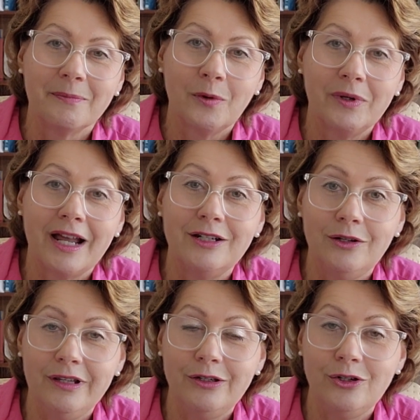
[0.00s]
when I do
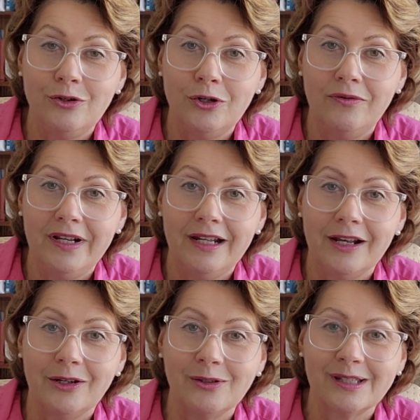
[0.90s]
these YouTube
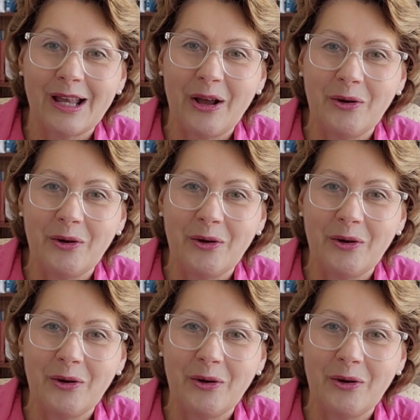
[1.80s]
videos. So,